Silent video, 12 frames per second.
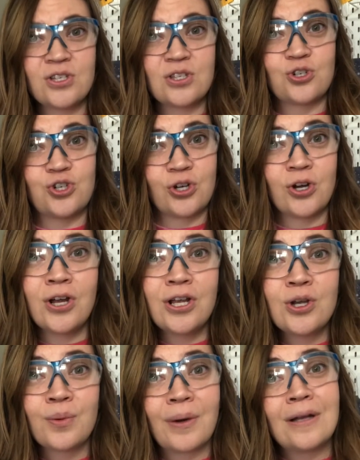the sugar in
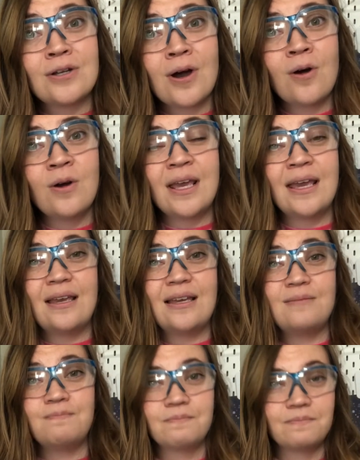your bread dough
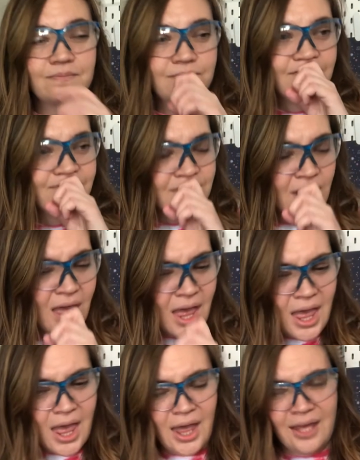in...
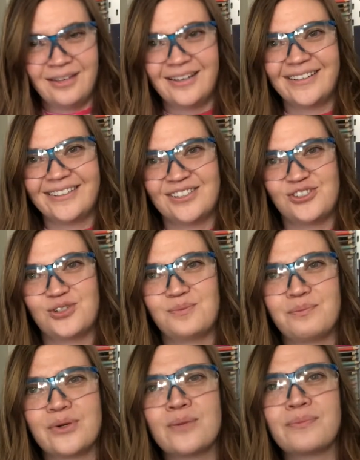Shouldn't
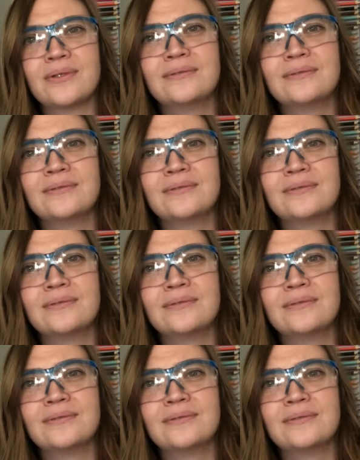burp.